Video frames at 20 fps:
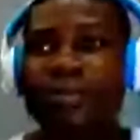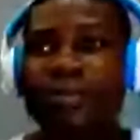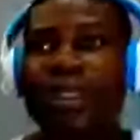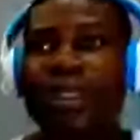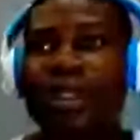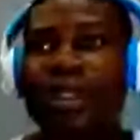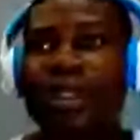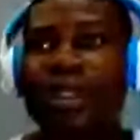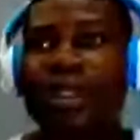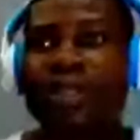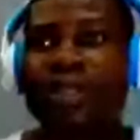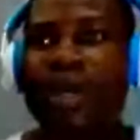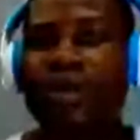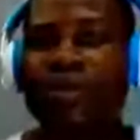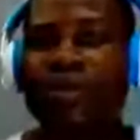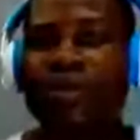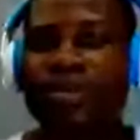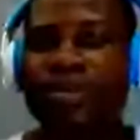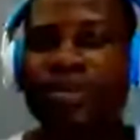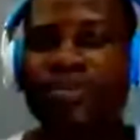Now,
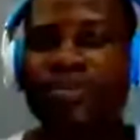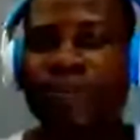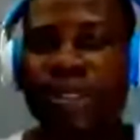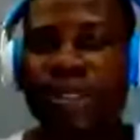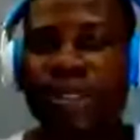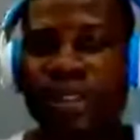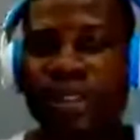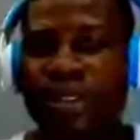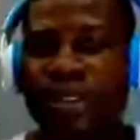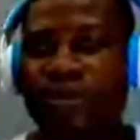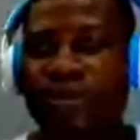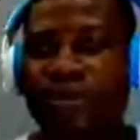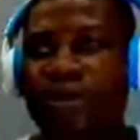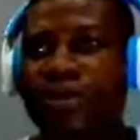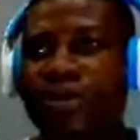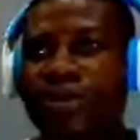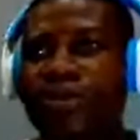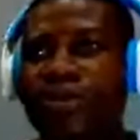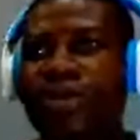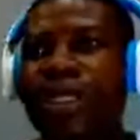presently, what
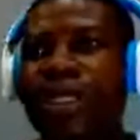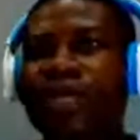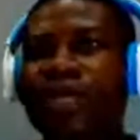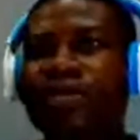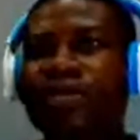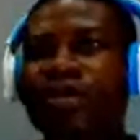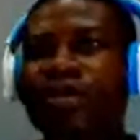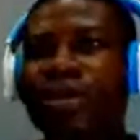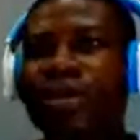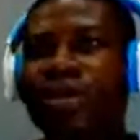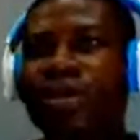I do is